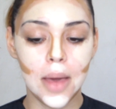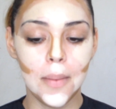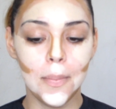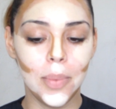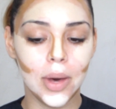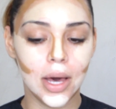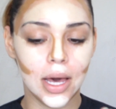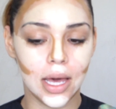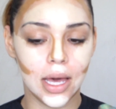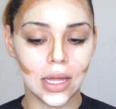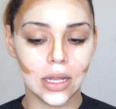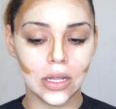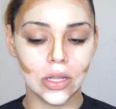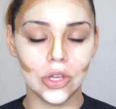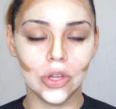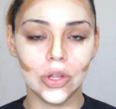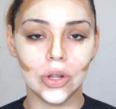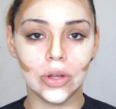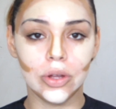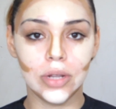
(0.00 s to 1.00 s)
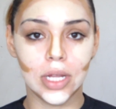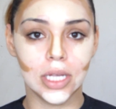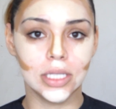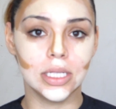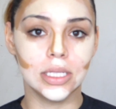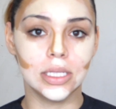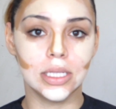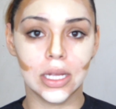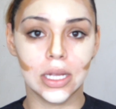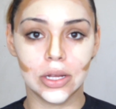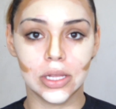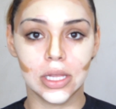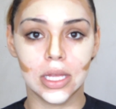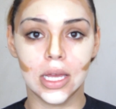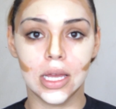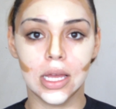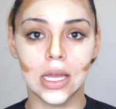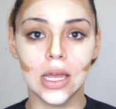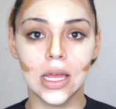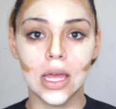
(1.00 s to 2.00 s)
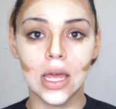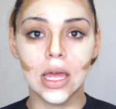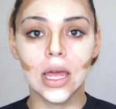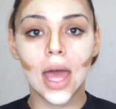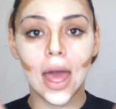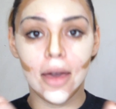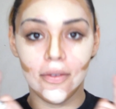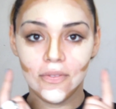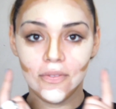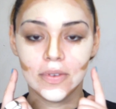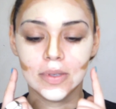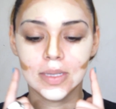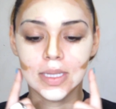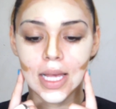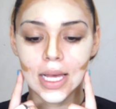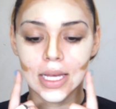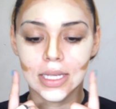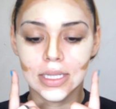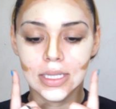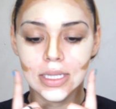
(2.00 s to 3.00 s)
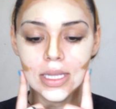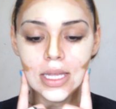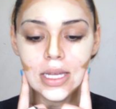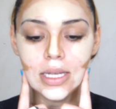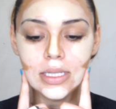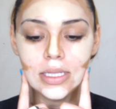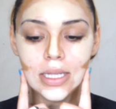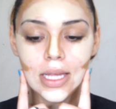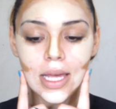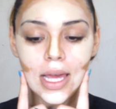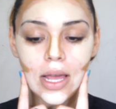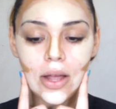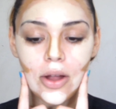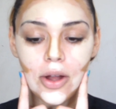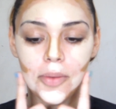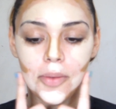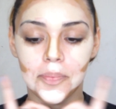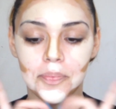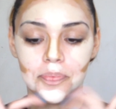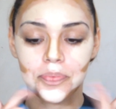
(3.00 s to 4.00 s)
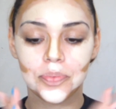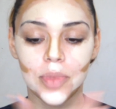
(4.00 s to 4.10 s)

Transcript: but you don't necessarily emphasize this here.